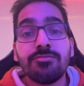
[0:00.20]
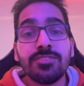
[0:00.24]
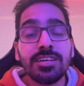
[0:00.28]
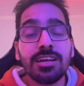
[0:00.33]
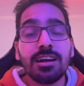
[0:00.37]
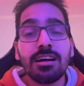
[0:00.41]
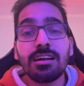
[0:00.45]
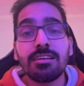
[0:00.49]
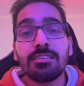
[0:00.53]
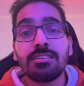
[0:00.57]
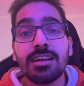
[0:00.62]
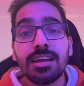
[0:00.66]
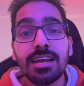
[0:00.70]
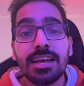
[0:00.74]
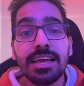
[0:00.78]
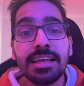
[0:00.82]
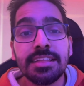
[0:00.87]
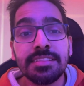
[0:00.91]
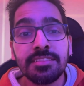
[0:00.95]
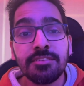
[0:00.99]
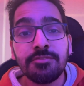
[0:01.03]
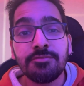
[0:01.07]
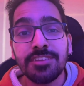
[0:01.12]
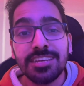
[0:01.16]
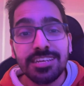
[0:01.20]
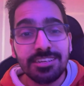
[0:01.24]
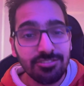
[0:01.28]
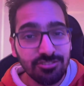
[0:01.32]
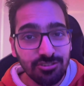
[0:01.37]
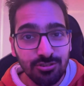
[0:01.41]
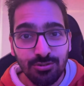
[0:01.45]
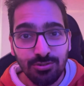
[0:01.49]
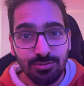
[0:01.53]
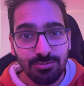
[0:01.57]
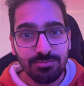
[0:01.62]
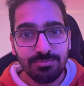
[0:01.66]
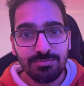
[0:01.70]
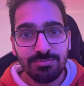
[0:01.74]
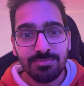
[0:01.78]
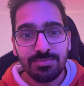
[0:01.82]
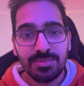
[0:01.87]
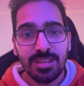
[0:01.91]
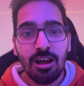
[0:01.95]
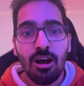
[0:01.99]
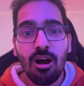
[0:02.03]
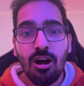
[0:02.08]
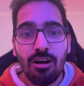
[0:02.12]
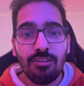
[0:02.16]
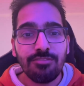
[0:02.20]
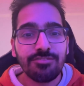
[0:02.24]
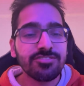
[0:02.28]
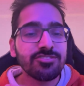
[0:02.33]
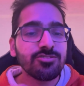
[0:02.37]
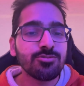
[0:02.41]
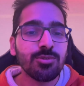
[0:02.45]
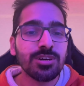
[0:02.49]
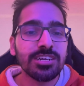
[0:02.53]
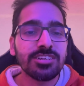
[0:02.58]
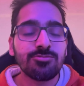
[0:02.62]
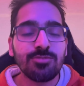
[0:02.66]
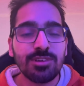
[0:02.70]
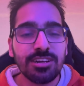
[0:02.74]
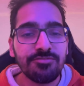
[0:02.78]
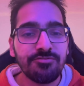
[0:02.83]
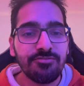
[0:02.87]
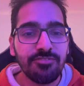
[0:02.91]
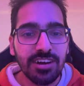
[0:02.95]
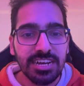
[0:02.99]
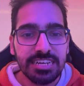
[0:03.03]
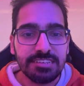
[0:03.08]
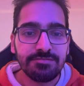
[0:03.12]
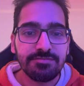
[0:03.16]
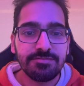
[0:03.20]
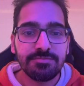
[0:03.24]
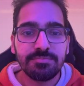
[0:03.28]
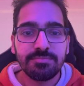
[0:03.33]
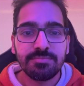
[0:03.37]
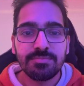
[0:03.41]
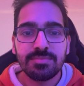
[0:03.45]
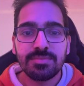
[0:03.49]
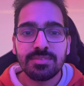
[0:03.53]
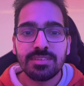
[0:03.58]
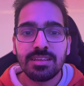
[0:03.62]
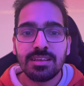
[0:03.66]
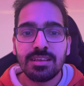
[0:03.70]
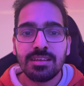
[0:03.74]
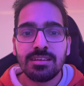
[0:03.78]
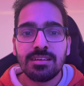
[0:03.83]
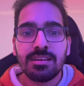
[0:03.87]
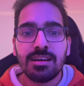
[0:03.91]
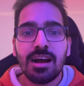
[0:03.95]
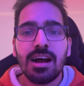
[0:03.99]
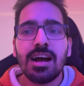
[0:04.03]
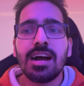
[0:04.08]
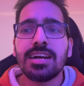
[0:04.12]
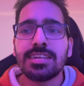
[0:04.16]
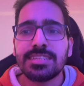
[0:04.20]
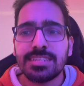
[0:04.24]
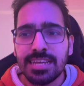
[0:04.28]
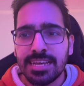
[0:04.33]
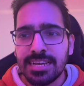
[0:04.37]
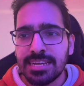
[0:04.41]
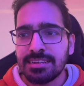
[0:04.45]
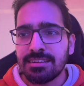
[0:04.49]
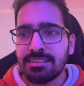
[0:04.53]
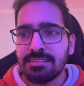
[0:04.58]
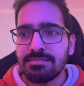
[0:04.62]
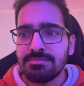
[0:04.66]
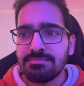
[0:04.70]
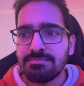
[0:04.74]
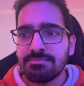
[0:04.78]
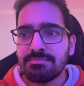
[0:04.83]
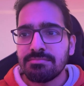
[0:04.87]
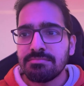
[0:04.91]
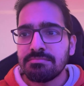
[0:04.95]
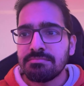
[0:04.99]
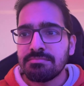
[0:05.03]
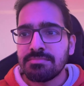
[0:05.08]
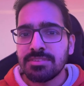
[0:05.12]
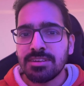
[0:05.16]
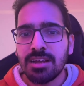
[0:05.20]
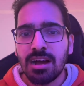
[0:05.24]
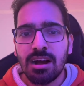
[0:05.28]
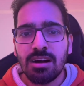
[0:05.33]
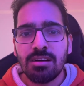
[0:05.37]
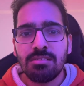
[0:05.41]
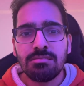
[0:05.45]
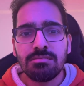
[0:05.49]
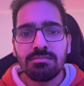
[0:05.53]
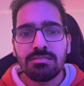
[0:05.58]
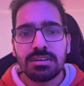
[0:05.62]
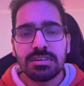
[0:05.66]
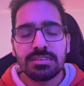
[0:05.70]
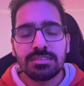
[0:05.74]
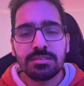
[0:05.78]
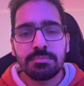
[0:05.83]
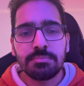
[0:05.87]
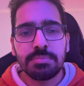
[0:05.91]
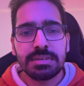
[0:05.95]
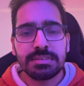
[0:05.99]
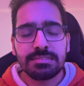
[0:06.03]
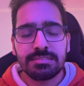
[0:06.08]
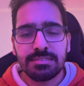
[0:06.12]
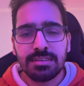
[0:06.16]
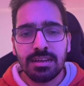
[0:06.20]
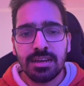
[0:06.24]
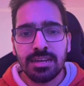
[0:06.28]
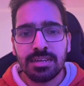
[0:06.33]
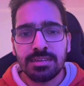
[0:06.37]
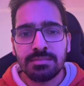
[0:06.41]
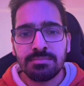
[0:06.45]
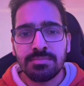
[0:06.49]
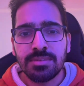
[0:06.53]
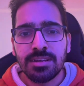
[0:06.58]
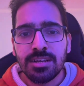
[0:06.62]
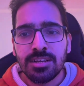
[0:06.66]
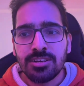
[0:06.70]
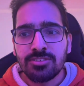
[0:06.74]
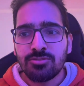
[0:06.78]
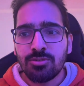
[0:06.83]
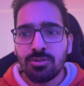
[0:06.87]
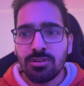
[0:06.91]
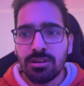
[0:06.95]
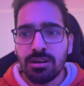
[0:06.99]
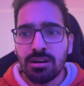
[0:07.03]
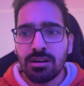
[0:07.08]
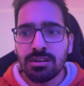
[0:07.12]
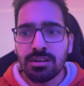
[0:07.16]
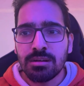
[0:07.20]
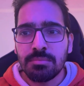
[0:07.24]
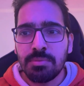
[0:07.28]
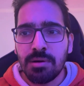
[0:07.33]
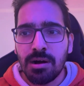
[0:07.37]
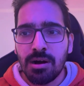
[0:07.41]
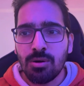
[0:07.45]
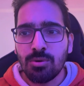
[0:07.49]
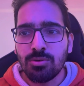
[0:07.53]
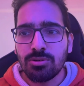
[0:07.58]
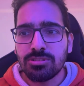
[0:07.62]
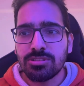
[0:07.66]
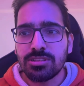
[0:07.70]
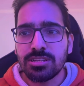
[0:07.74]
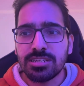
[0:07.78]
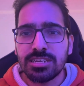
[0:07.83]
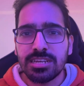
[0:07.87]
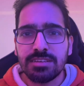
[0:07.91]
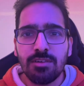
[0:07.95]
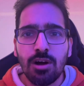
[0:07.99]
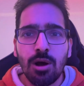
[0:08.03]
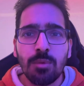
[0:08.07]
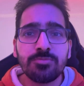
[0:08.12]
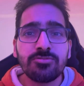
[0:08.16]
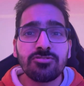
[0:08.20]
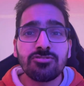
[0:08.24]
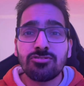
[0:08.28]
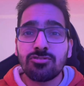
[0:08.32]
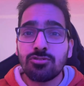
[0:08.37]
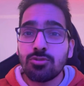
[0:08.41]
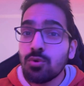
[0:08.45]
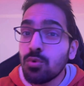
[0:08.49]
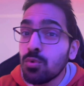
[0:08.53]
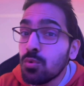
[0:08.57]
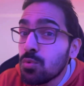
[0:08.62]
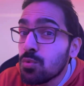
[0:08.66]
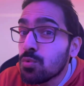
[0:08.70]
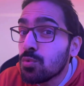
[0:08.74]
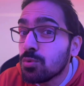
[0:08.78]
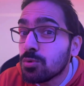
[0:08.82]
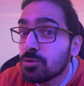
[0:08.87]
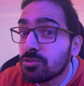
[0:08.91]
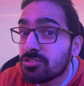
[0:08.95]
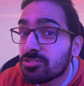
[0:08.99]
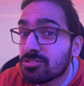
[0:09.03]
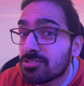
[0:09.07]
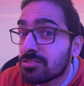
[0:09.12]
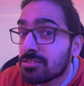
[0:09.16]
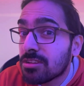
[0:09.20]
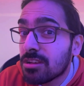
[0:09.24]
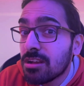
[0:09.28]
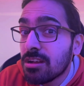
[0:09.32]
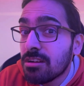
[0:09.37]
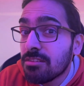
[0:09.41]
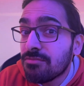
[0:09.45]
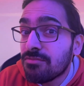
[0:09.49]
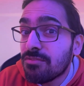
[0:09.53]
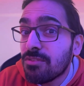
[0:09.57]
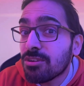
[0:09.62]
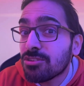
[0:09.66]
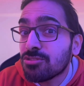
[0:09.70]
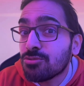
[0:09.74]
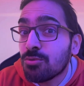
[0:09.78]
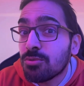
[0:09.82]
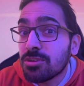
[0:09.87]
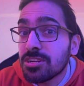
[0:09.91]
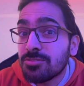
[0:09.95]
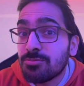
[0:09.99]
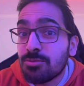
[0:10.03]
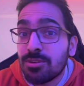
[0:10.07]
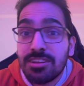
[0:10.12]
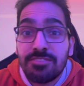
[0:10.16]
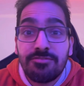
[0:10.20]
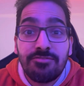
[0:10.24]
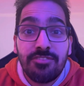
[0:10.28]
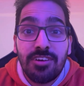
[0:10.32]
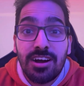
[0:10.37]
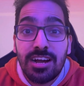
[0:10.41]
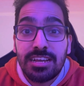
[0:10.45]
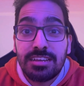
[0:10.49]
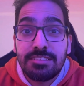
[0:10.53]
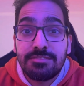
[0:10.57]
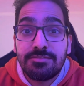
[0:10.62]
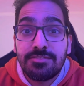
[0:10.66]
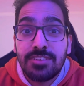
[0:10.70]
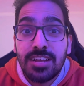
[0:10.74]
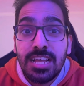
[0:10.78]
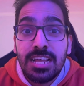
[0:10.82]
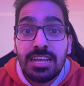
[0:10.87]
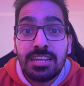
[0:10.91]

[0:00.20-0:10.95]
we are in the week two of 2025. I think now is the best time to learn about the DevOps tools for 2025.